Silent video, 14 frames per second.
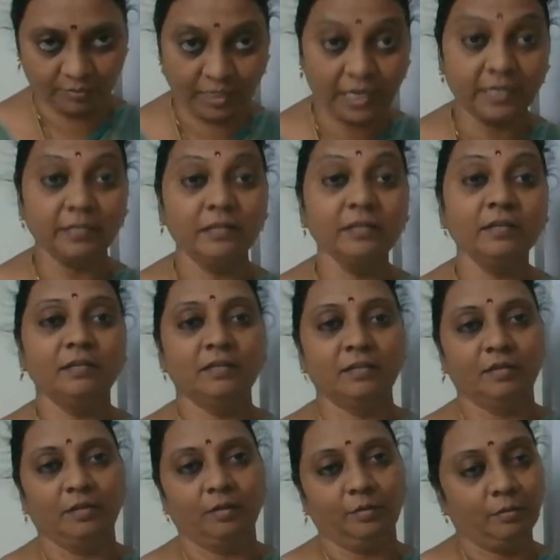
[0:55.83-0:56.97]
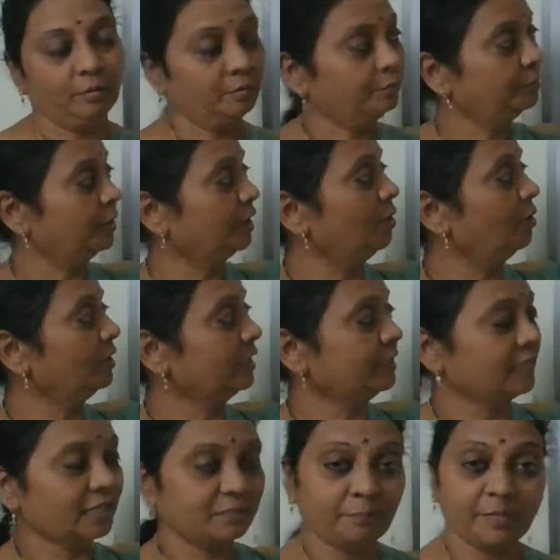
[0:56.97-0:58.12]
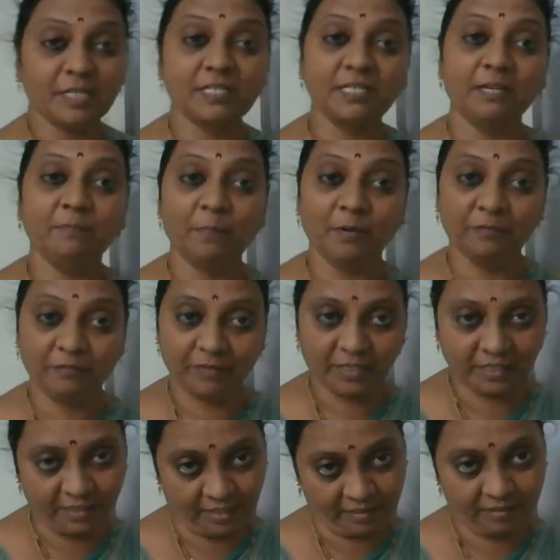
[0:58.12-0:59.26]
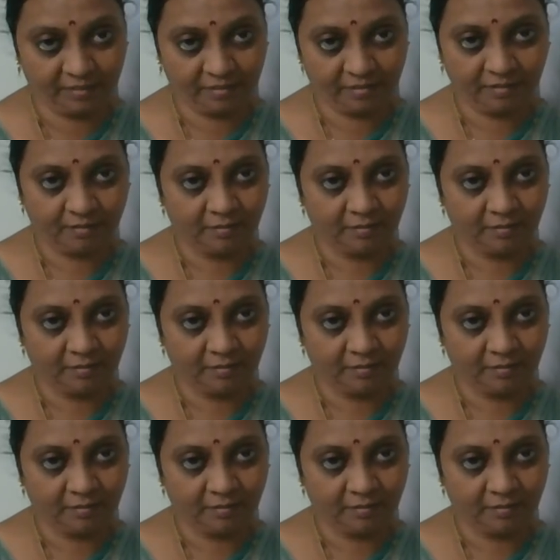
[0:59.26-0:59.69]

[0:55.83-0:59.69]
Then we call it as present perfect tense.